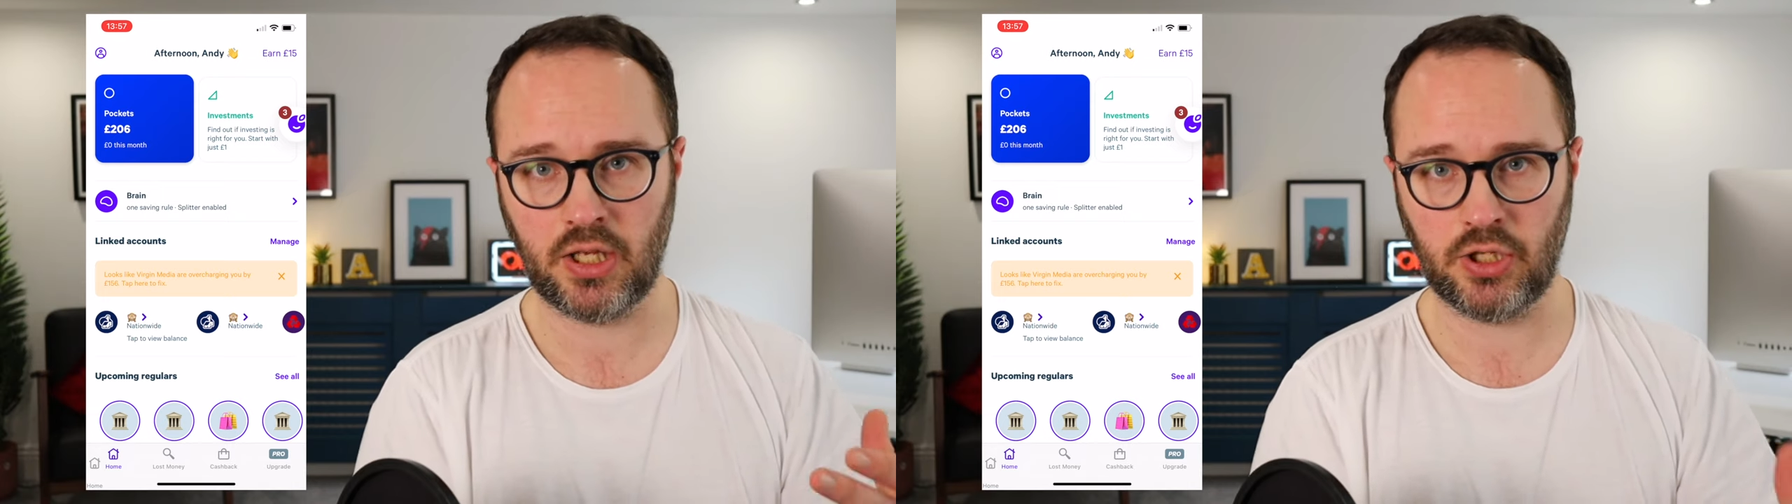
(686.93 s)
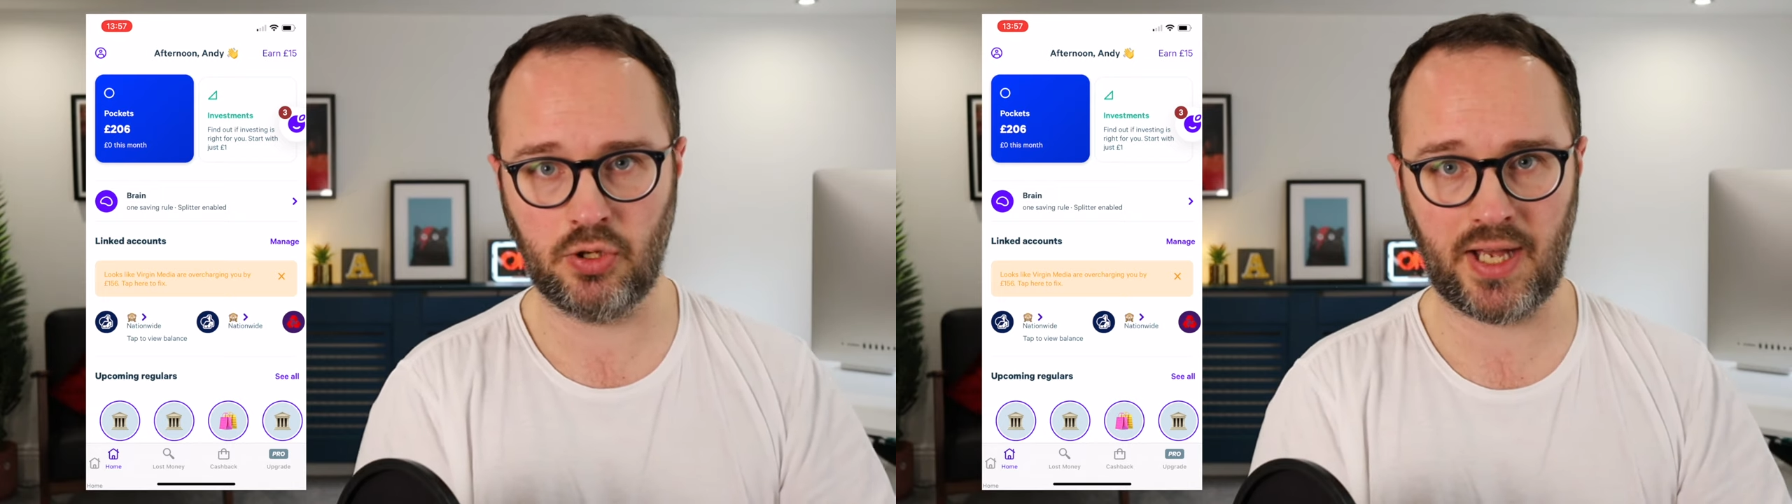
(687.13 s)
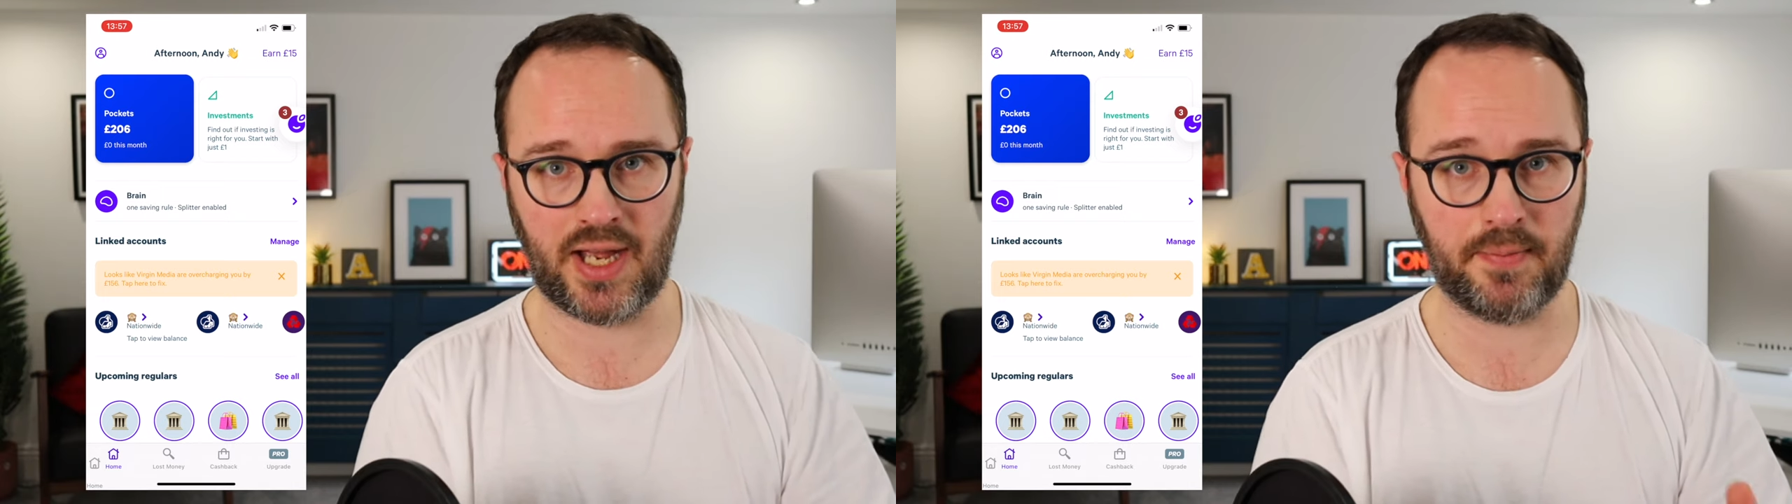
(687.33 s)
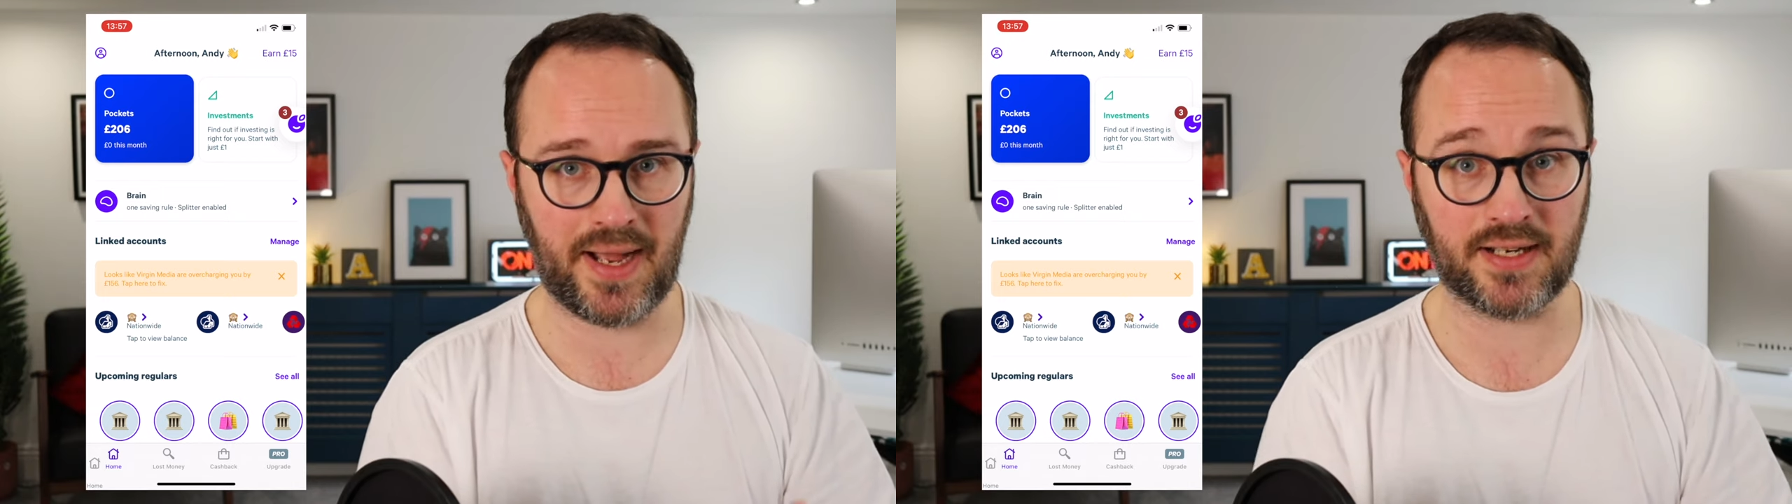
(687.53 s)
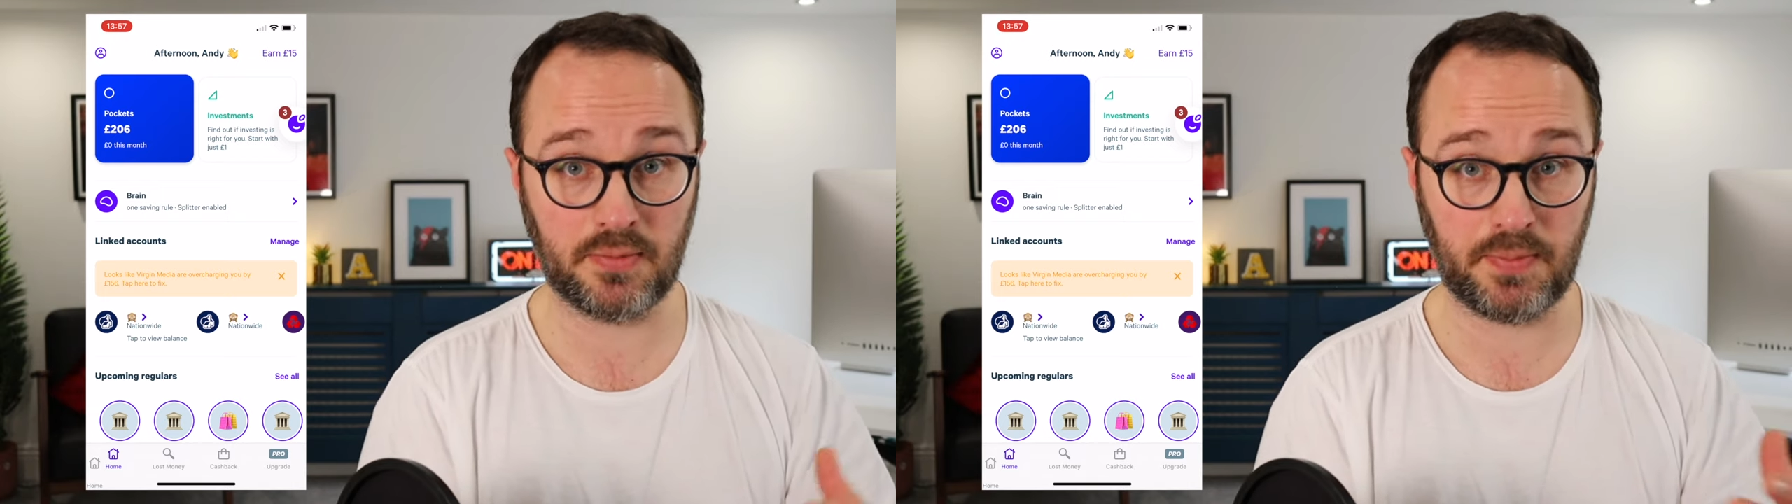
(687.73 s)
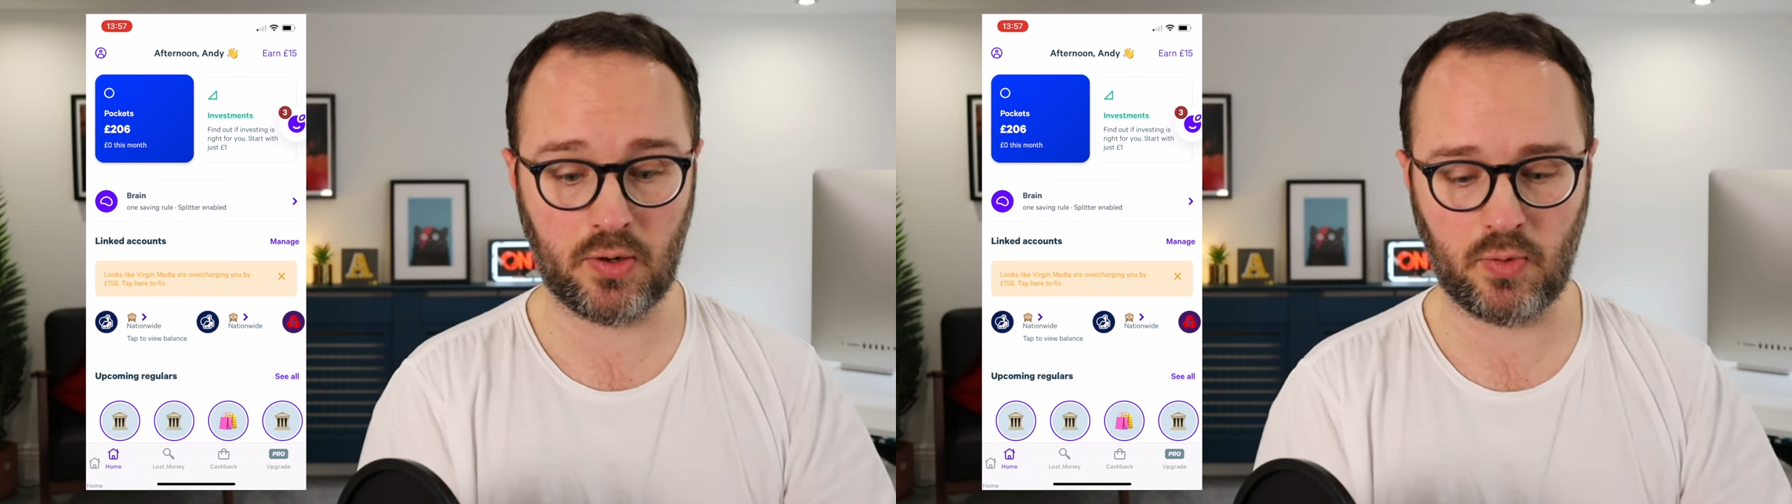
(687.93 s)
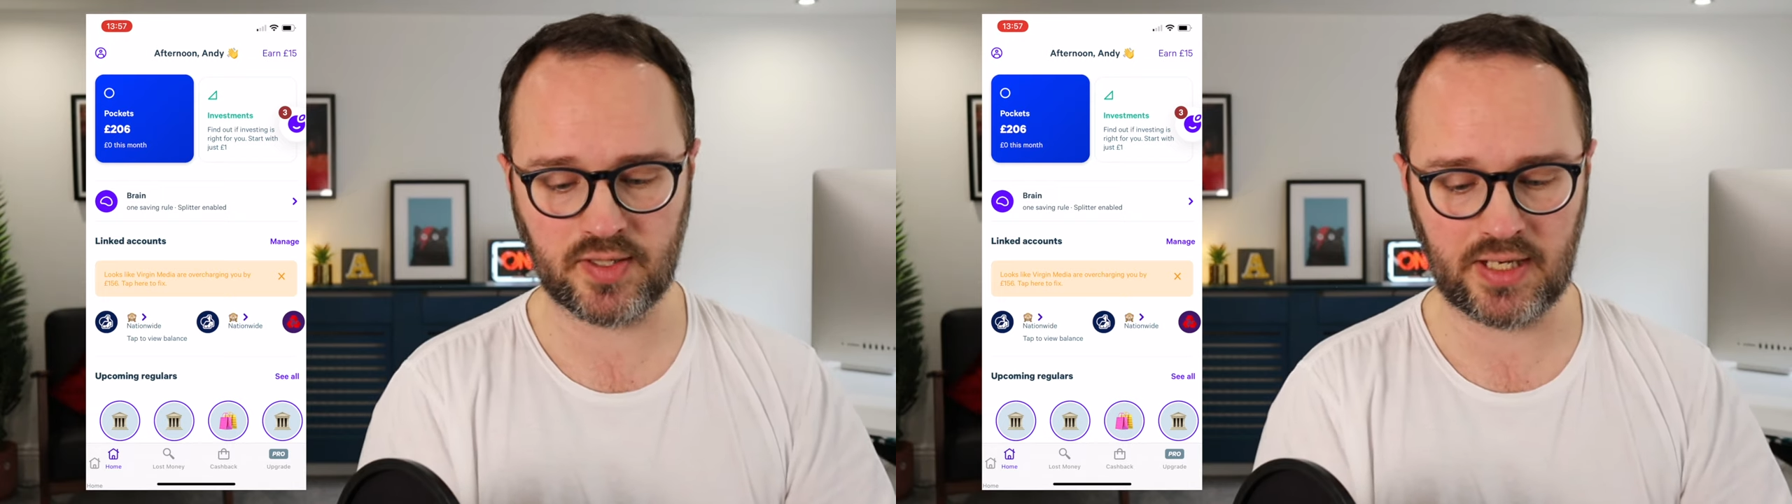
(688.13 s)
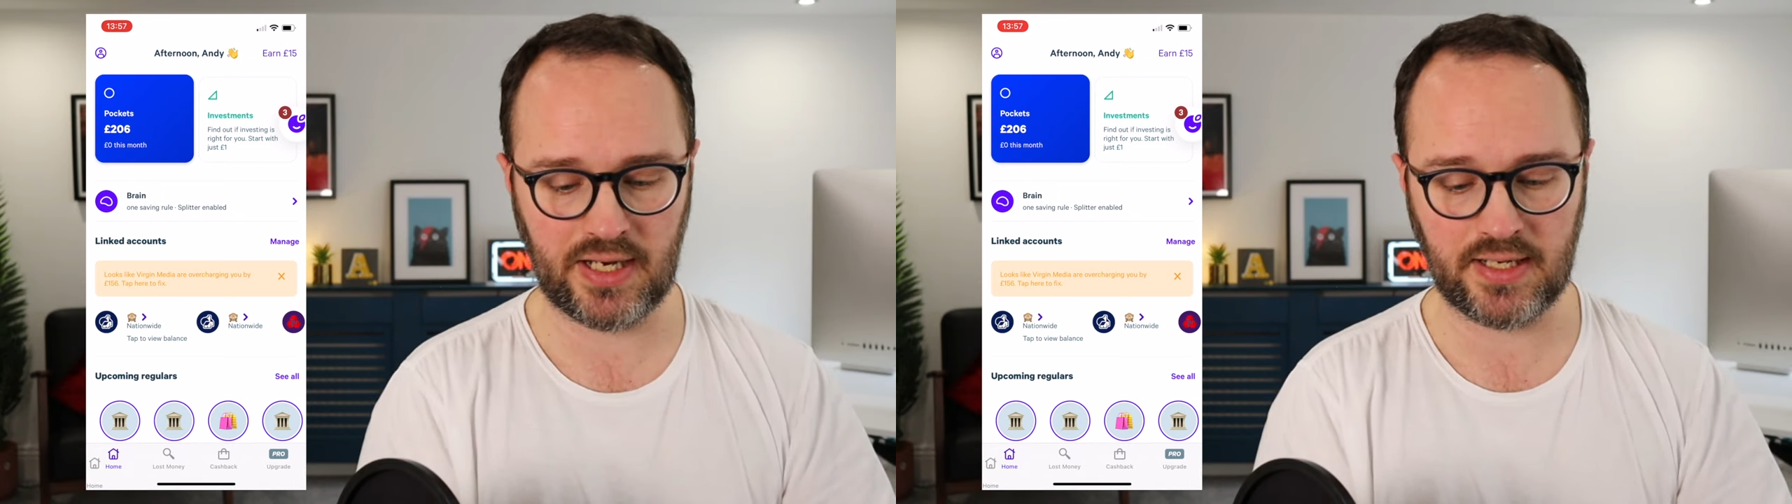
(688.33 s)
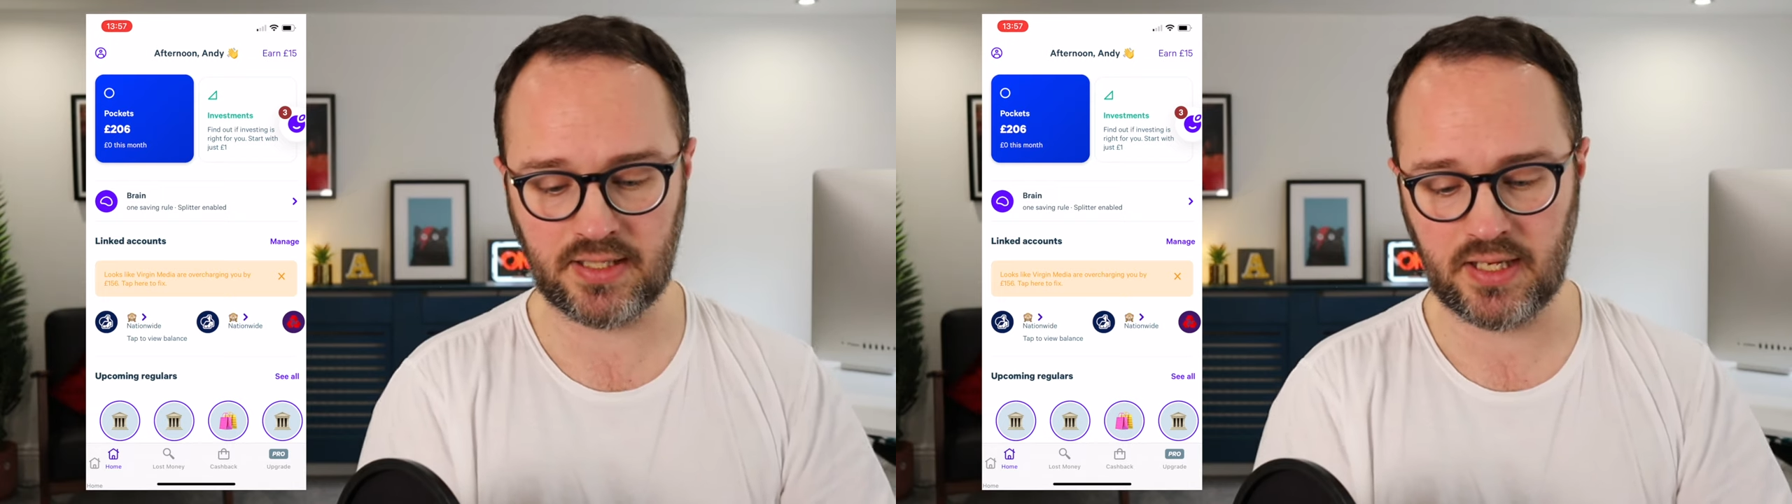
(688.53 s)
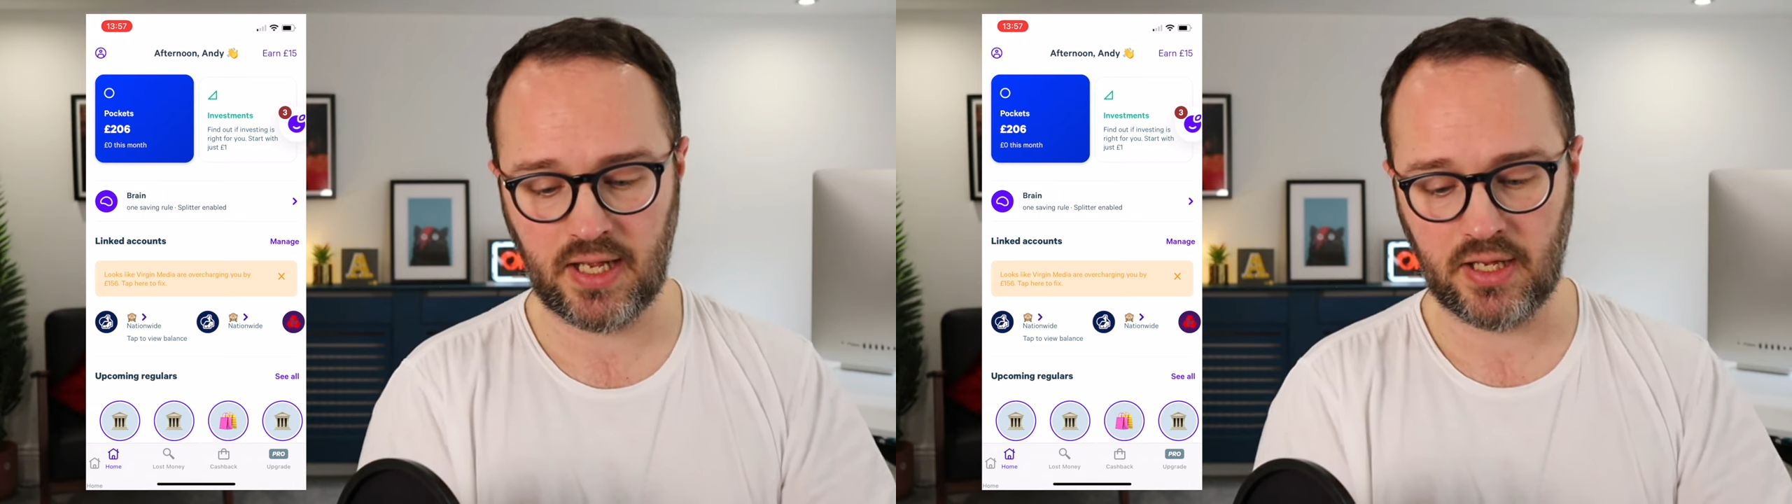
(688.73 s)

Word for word: UK banks, the big ones at least.